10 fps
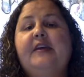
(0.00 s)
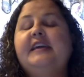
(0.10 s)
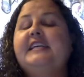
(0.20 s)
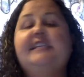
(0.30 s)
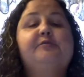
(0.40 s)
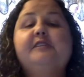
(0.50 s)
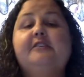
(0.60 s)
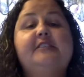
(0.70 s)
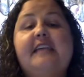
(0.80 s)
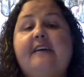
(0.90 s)

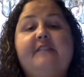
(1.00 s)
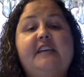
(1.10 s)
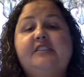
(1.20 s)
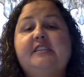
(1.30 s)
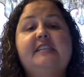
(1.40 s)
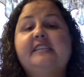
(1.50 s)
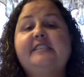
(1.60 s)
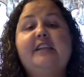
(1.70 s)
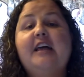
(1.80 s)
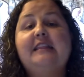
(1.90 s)
Israel's salvation does
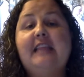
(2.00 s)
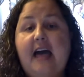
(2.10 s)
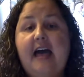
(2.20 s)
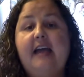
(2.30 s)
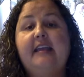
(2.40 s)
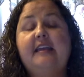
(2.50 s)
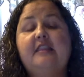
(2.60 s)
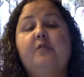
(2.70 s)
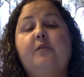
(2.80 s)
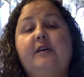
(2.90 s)
not lie in
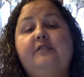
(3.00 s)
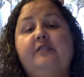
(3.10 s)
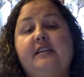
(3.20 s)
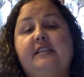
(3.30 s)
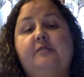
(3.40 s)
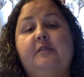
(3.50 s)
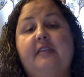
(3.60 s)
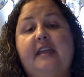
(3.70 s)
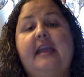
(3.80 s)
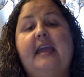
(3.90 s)
the wilderness where
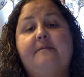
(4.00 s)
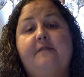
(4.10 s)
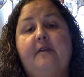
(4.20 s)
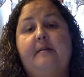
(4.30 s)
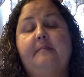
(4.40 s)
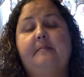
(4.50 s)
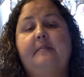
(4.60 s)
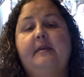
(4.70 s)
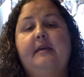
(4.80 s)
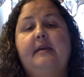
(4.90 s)
they came from,
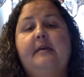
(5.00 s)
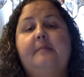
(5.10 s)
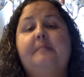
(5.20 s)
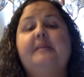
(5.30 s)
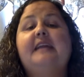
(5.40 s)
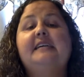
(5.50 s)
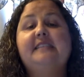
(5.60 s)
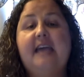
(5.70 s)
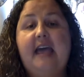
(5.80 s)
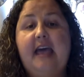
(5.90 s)
but lies
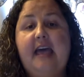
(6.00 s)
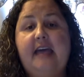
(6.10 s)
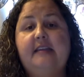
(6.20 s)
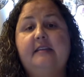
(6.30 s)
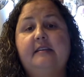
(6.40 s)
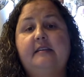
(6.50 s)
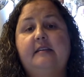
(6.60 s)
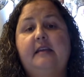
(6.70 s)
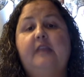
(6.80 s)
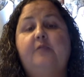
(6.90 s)
ahead
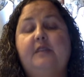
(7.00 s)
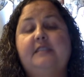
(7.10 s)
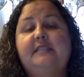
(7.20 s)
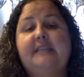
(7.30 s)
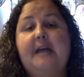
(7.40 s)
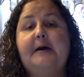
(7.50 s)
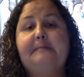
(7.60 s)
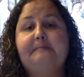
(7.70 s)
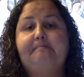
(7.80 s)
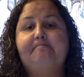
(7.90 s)
in what's to
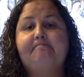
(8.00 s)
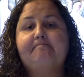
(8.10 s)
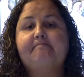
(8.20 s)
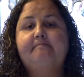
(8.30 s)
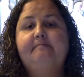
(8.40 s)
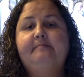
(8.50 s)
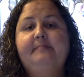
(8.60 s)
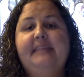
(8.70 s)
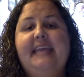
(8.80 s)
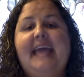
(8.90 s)
come.
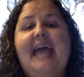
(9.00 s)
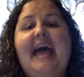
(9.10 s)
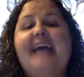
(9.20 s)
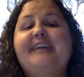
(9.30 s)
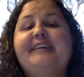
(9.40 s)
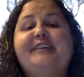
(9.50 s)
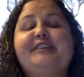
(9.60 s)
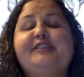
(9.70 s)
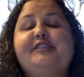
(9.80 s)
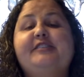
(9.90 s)
I
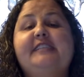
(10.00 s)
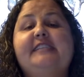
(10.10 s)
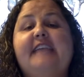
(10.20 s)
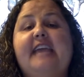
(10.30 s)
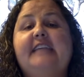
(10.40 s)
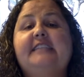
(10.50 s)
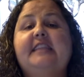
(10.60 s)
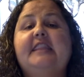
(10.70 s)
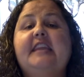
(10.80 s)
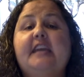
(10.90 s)
encourage you today to
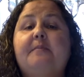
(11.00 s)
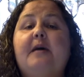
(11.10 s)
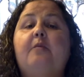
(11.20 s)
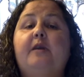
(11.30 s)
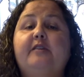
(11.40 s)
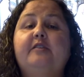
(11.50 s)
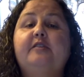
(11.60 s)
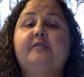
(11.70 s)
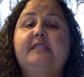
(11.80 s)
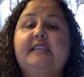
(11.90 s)
think about what are
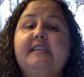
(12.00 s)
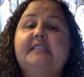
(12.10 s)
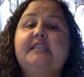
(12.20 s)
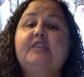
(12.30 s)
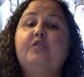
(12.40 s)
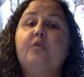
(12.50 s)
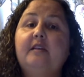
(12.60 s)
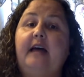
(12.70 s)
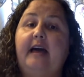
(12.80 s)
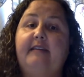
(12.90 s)
those things in your
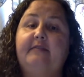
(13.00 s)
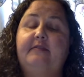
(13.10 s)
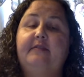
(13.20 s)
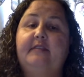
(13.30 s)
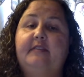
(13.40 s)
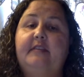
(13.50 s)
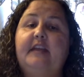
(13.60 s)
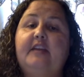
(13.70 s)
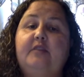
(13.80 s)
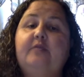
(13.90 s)
life
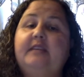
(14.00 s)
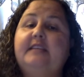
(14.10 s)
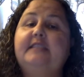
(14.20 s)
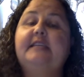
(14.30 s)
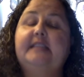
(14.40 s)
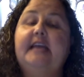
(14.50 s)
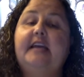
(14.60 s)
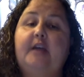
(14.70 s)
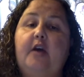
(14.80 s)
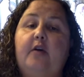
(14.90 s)
that you need to
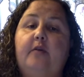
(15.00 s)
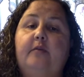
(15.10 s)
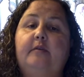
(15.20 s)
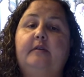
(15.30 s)
let go.